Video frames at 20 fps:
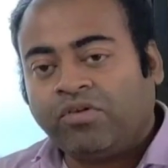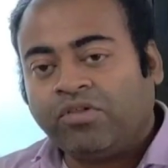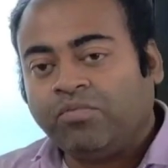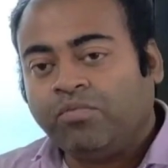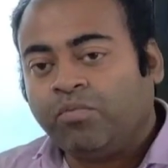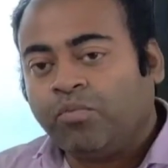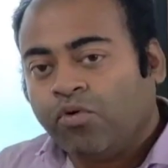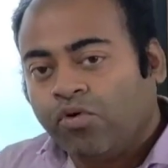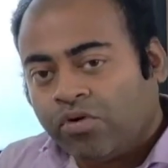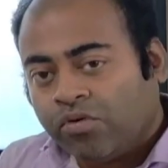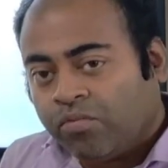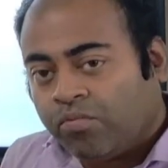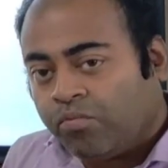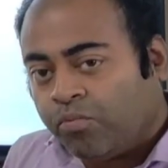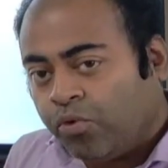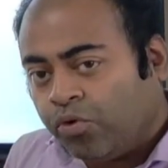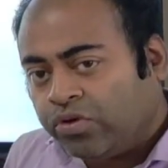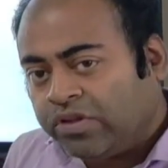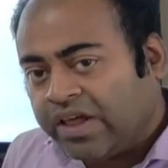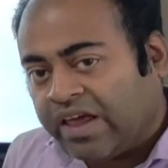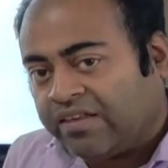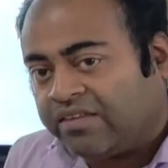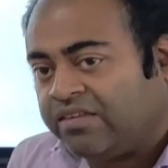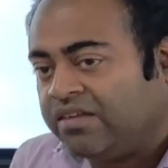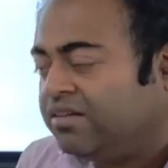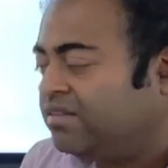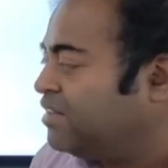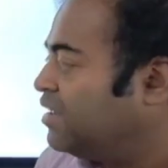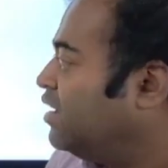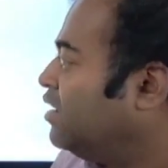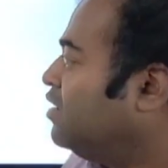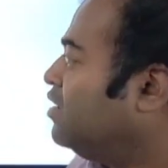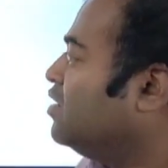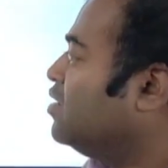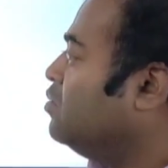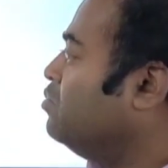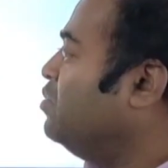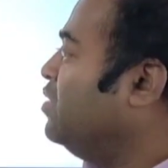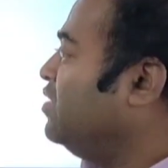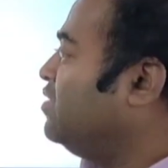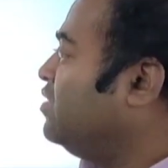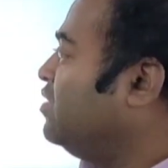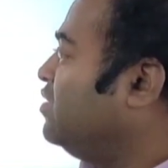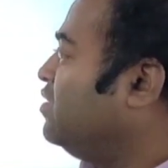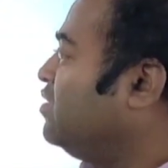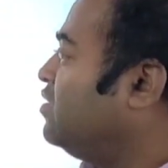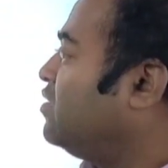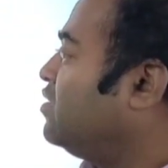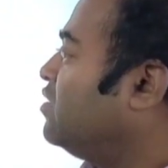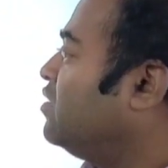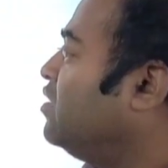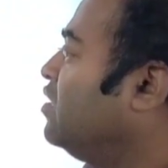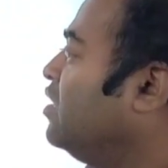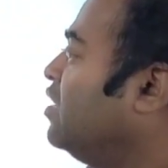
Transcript: with both acids and bases,